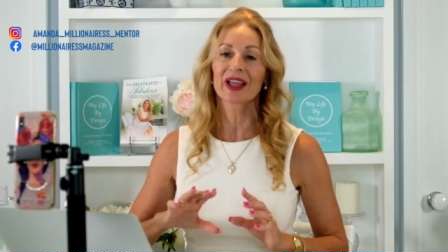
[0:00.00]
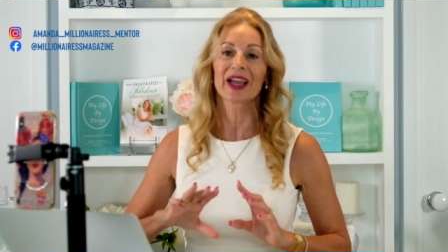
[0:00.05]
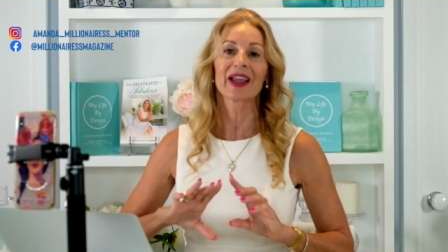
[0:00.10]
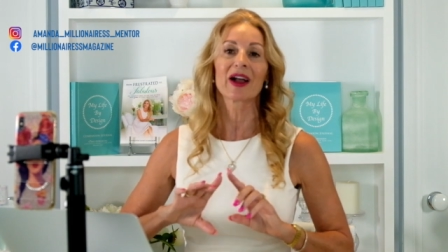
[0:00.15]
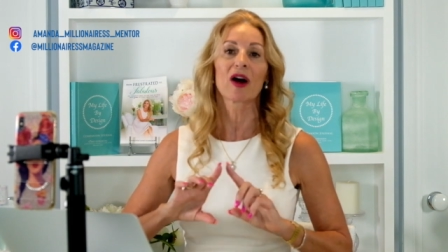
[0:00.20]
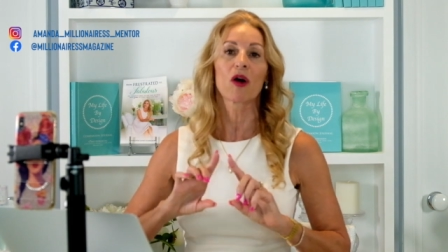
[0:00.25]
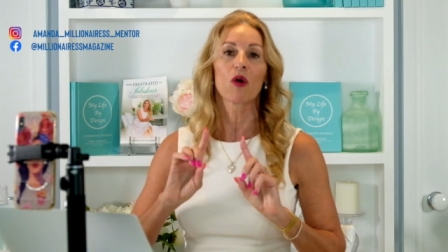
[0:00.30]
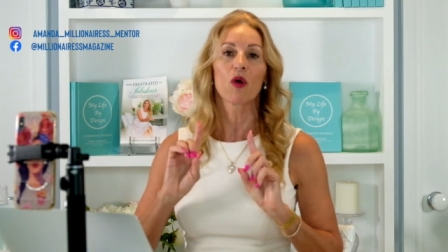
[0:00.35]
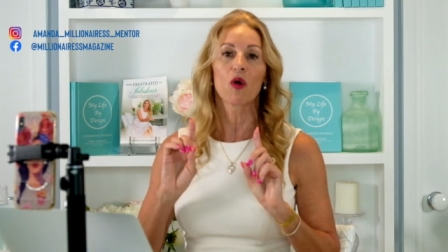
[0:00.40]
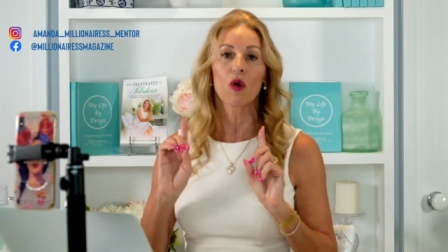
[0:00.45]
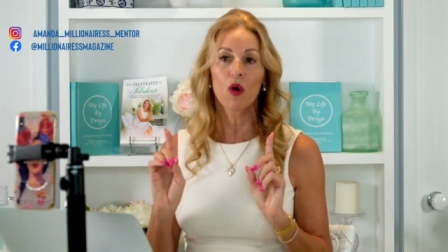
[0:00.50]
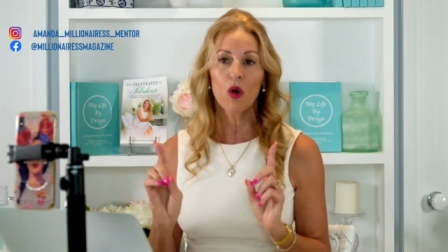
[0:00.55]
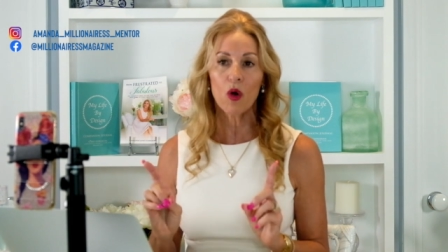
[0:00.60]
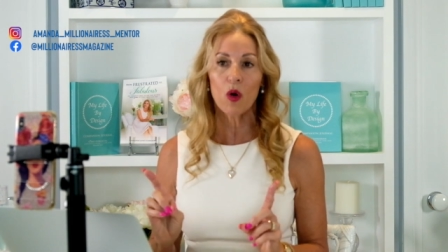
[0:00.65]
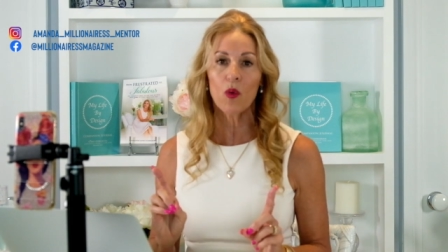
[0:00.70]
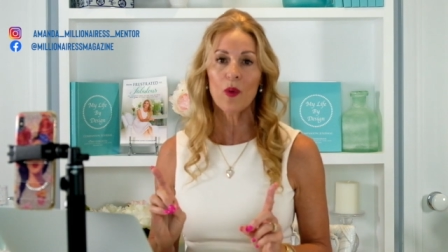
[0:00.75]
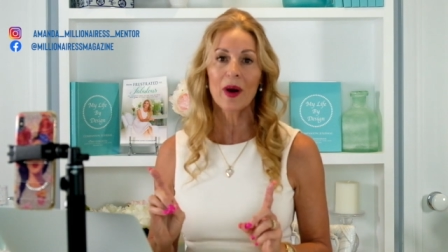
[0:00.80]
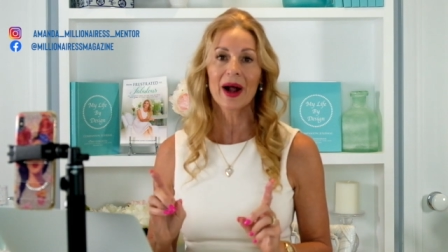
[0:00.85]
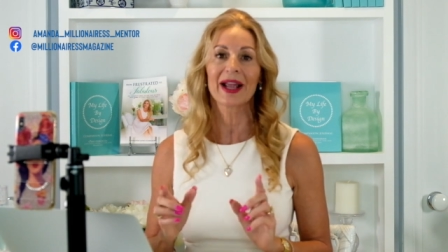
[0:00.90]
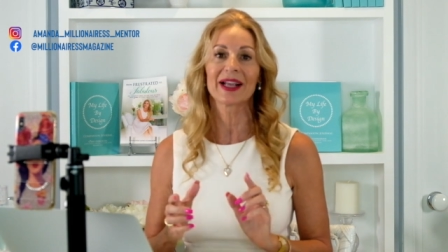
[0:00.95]
they are
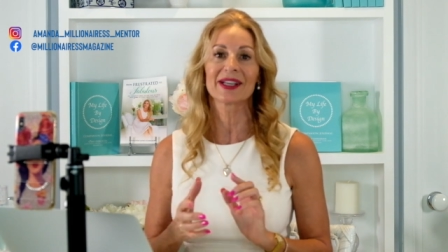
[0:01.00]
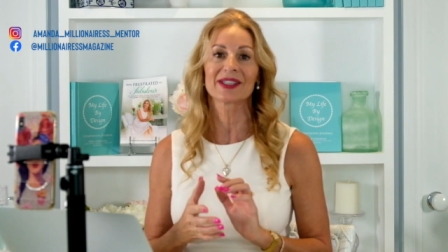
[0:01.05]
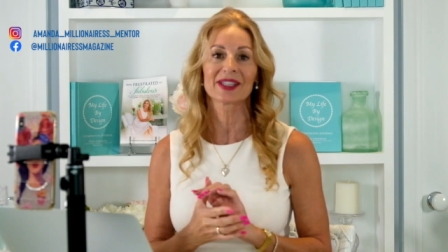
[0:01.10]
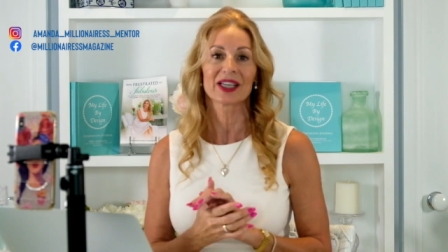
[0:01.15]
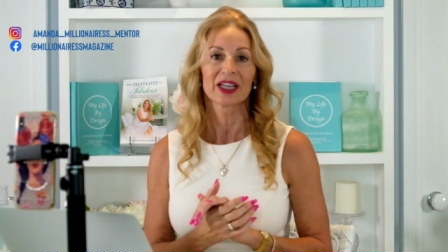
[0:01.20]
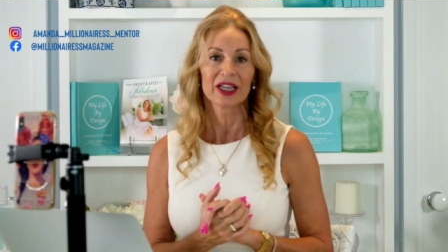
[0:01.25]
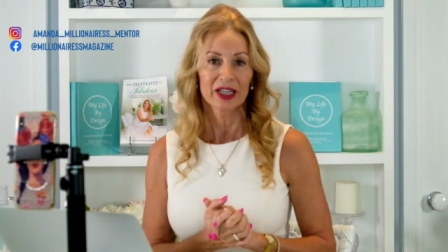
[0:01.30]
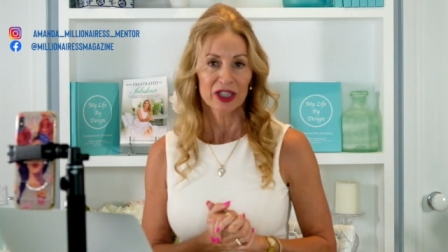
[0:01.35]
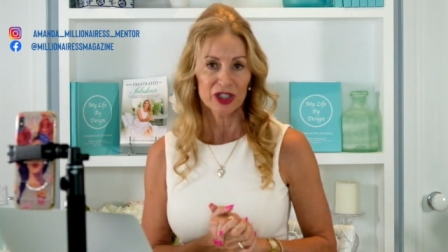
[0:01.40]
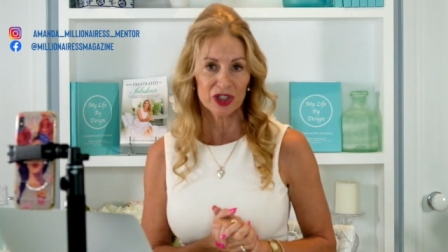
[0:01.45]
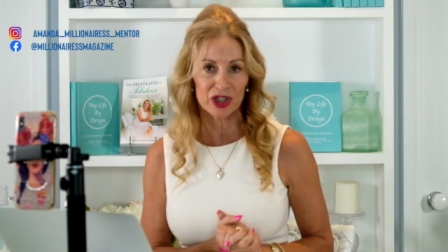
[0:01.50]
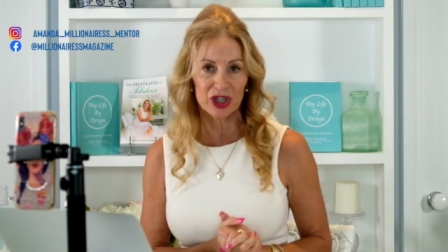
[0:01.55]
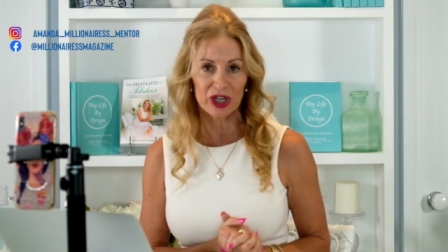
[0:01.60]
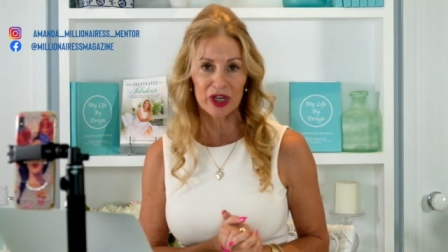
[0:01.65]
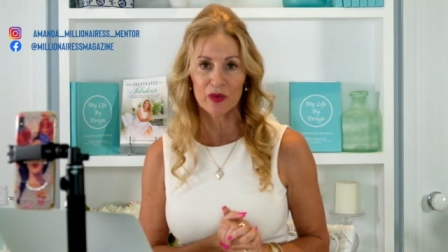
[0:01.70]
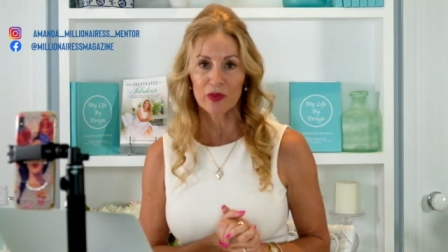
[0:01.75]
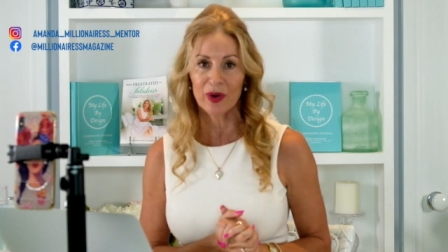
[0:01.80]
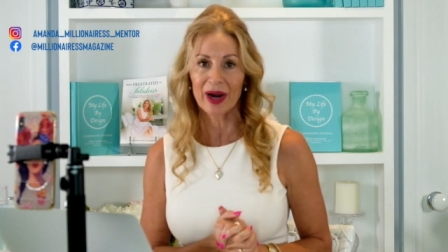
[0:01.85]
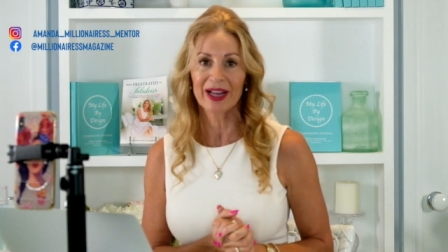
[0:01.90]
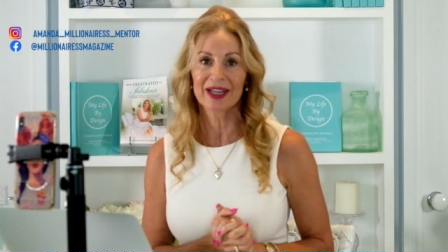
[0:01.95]
always
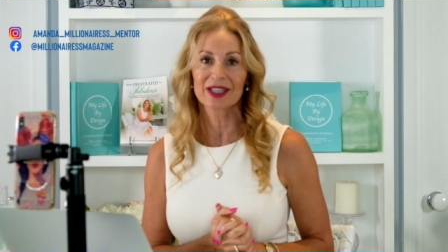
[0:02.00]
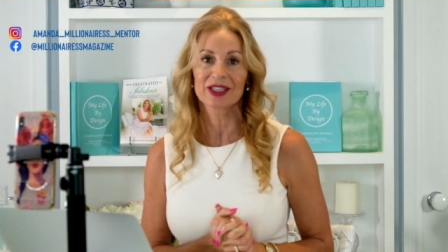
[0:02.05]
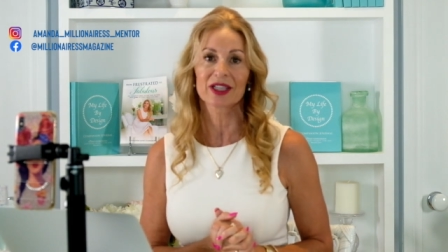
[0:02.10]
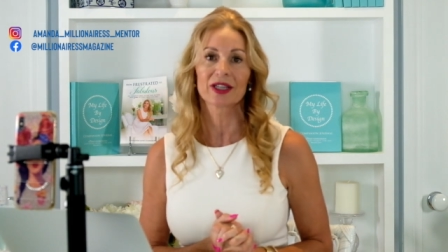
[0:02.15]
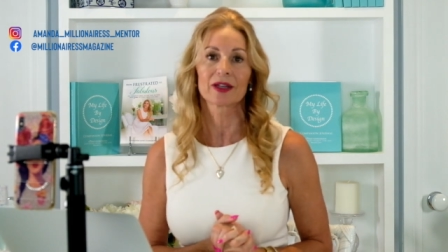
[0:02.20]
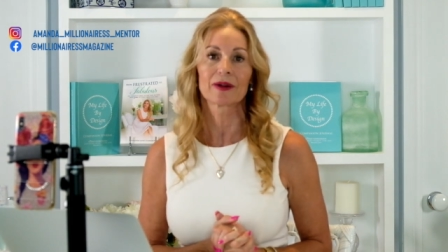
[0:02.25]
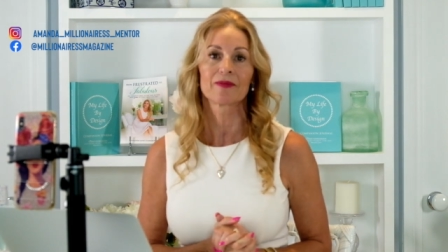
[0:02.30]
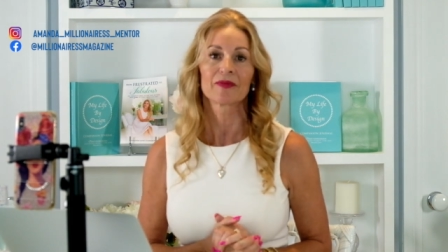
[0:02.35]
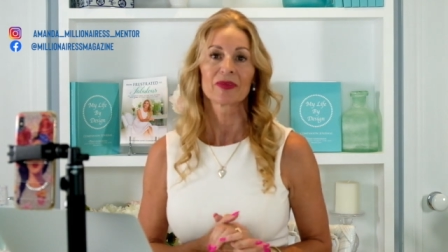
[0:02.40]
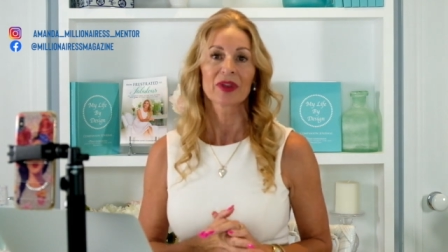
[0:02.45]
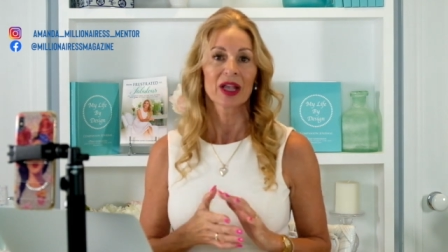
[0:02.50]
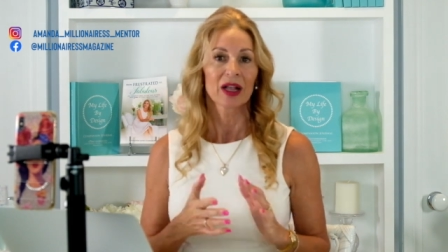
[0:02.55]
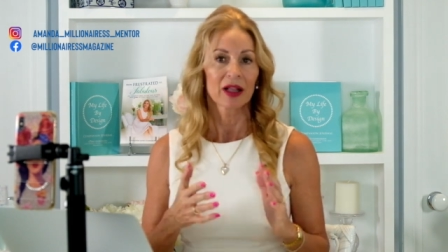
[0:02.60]
G rated.